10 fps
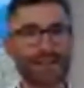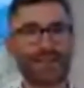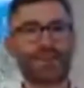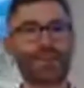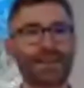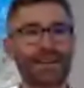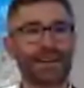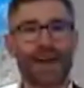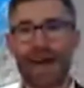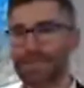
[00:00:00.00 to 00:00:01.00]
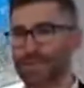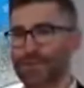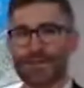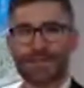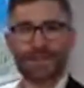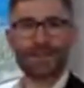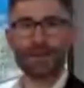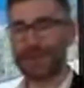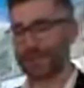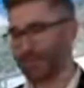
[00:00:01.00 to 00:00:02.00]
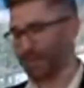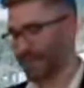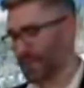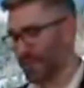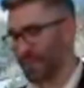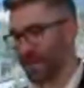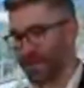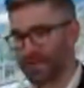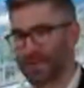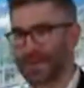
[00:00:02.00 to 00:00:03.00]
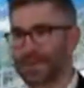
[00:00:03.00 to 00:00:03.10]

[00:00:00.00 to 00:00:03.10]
I'm a happy person, a mixture between German and Austria,